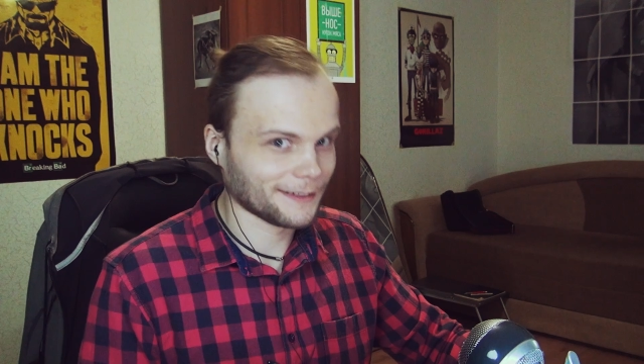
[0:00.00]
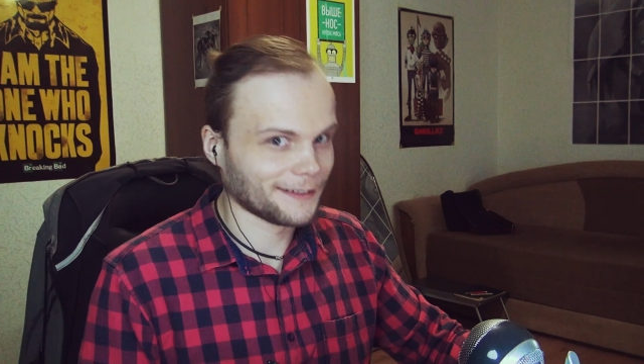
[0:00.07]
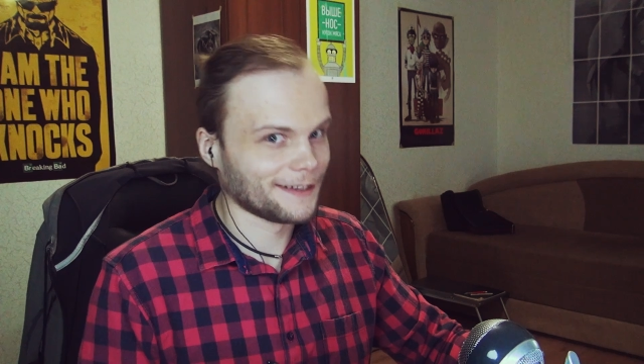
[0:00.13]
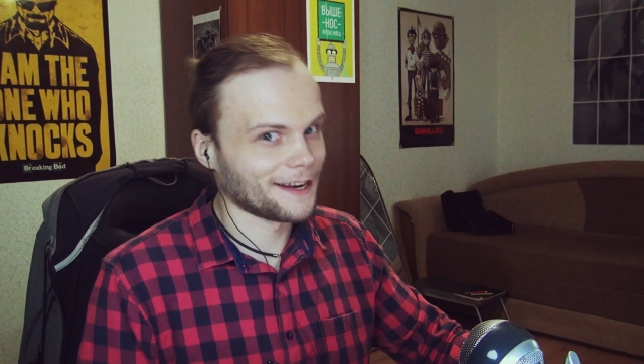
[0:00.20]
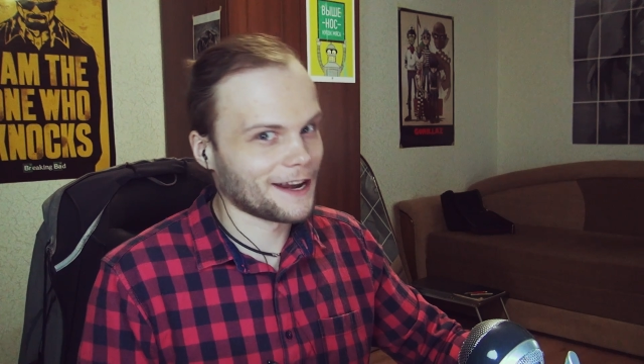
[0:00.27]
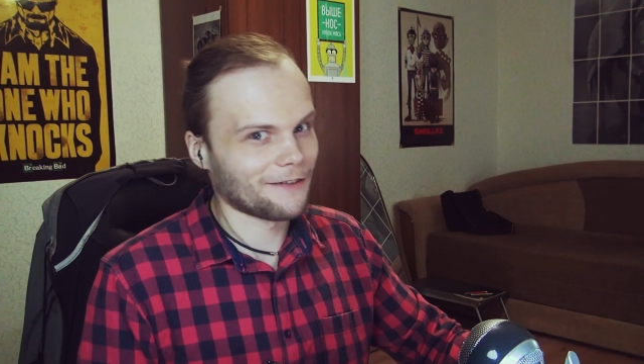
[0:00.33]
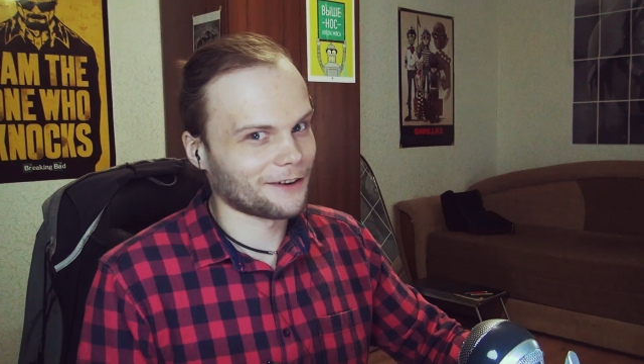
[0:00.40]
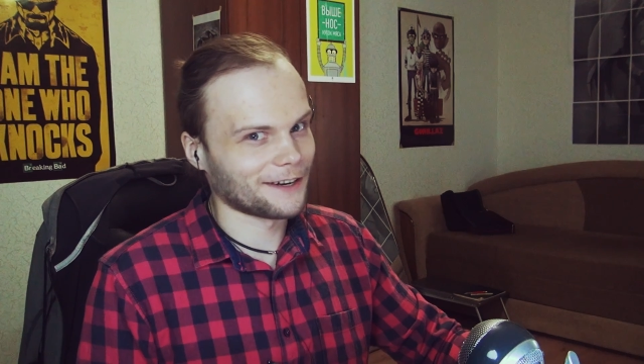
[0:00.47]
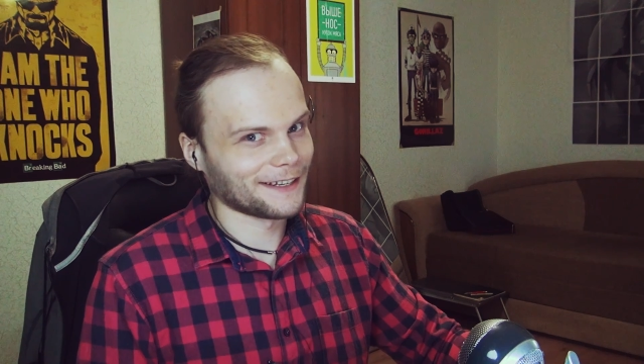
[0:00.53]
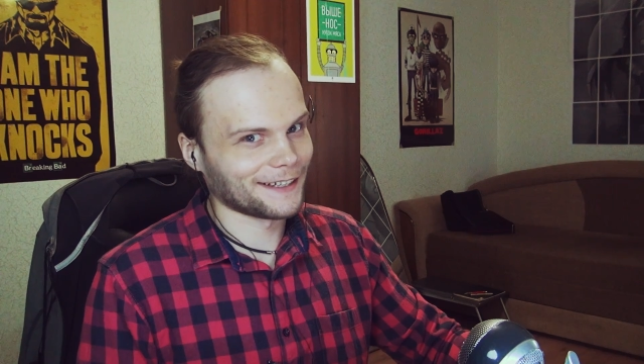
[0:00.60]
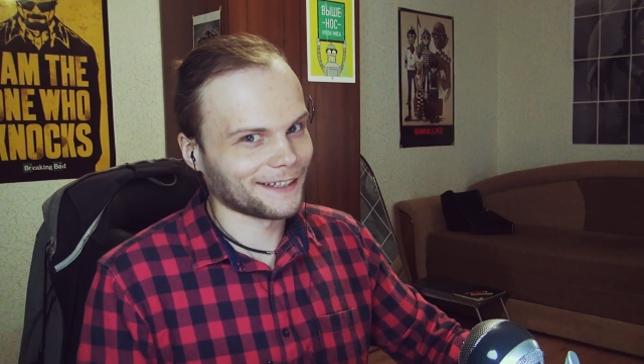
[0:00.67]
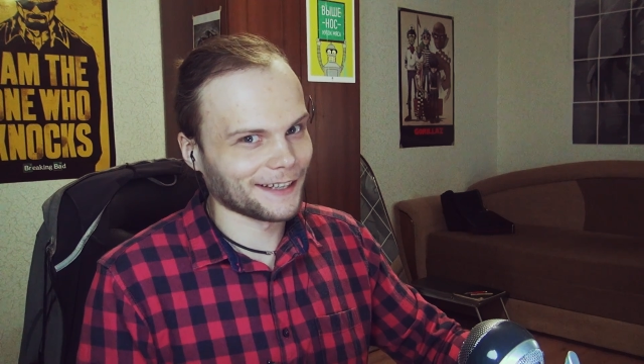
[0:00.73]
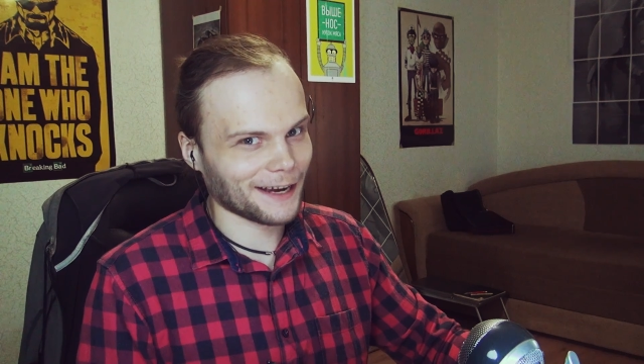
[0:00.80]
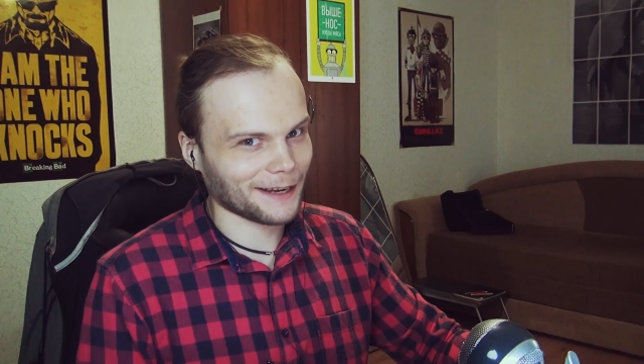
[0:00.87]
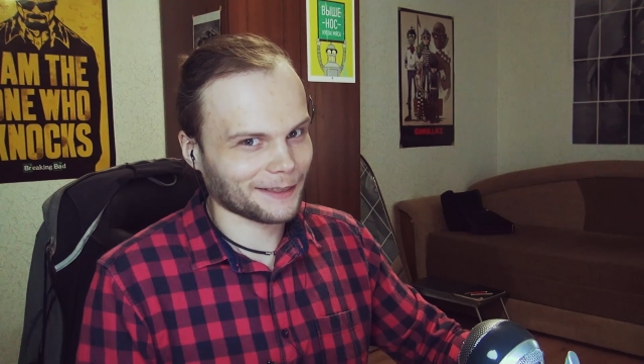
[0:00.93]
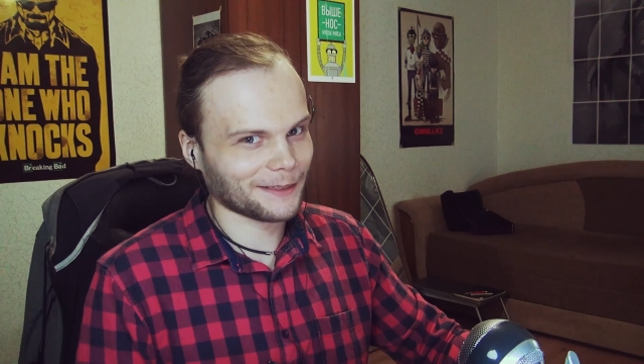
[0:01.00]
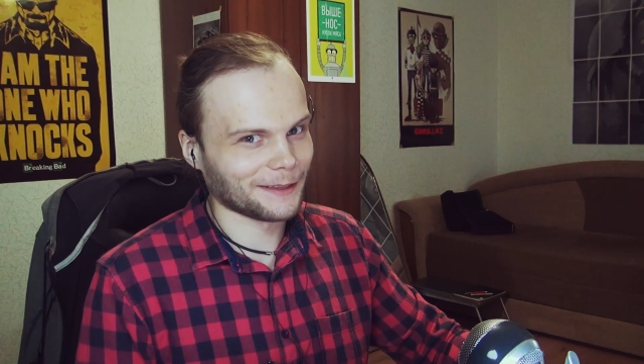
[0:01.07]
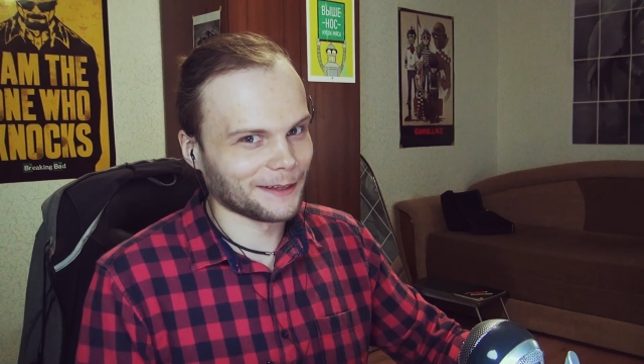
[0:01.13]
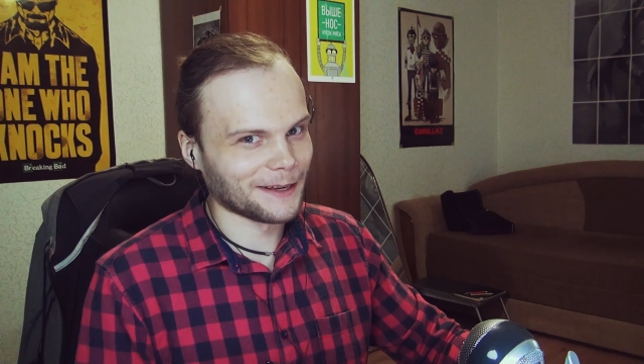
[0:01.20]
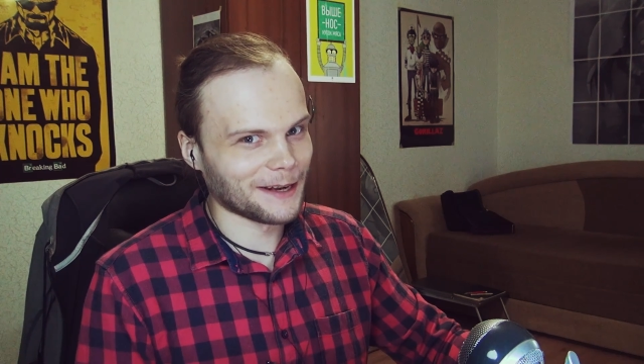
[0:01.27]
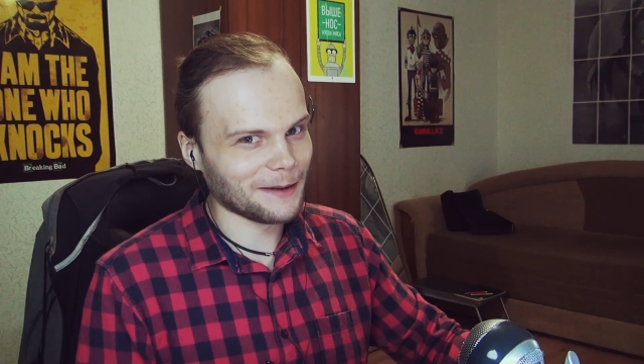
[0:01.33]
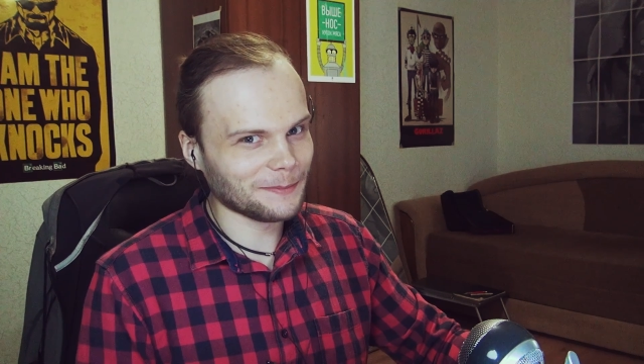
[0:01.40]
Never neglect
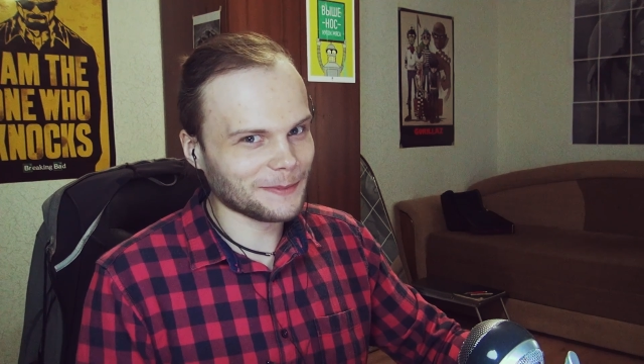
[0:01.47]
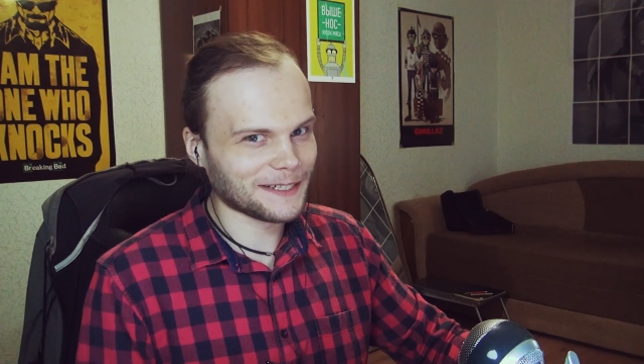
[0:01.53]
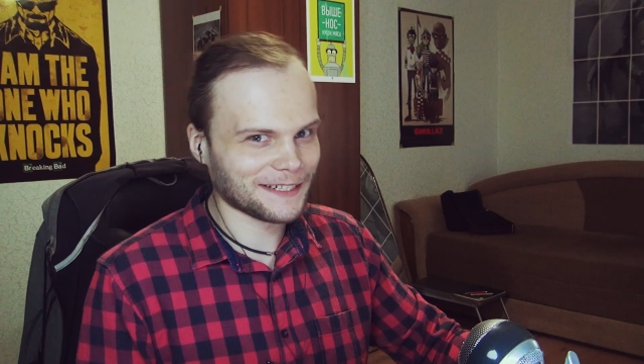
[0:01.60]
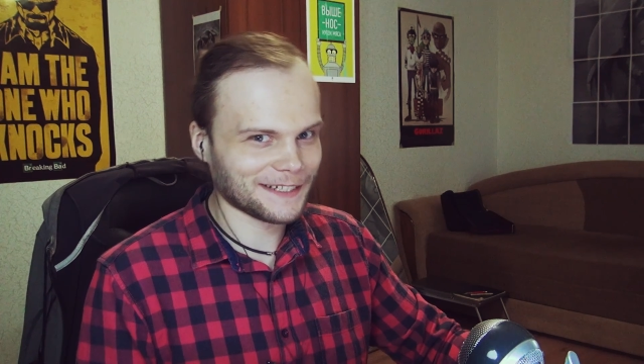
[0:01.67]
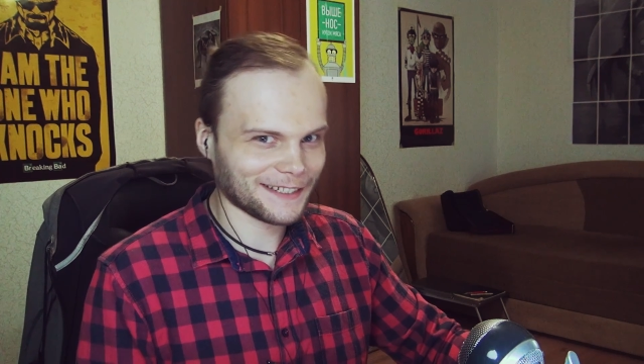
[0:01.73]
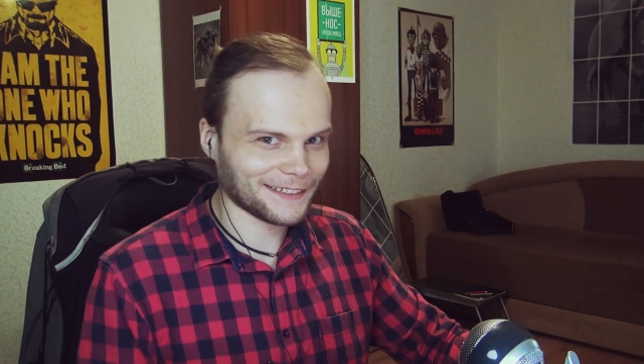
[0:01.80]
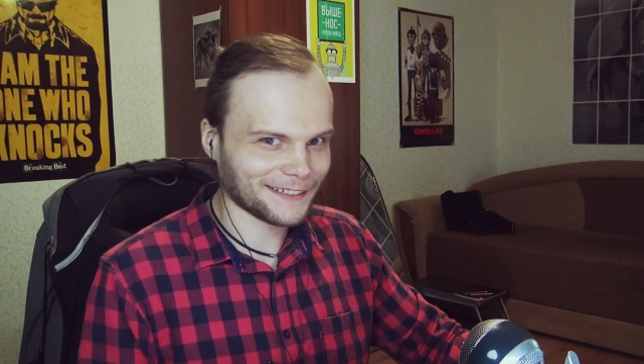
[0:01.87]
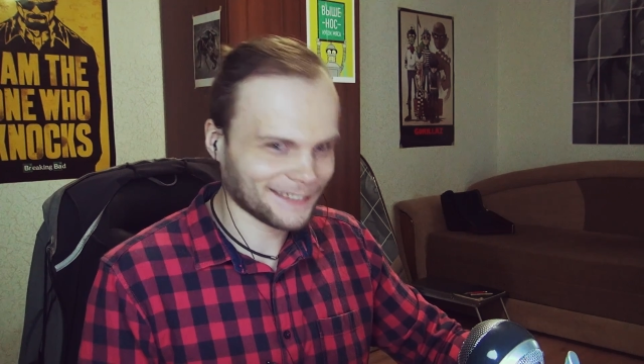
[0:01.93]
the nips.